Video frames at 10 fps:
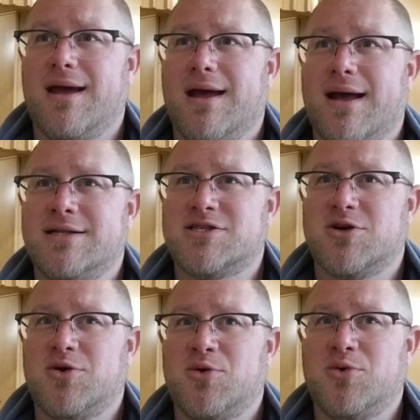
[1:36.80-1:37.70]
And
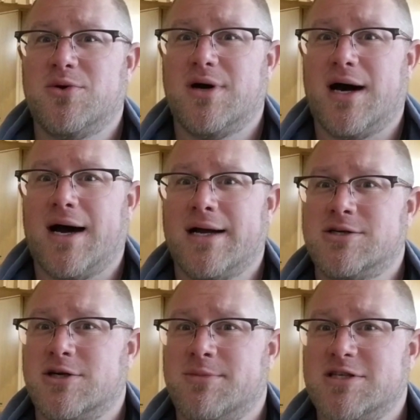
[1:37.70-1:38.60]
so I turn
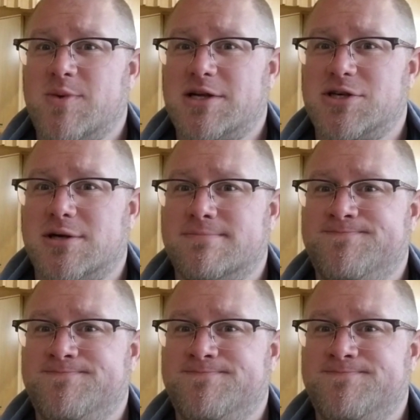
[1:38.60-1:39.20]
to my sweatshirt.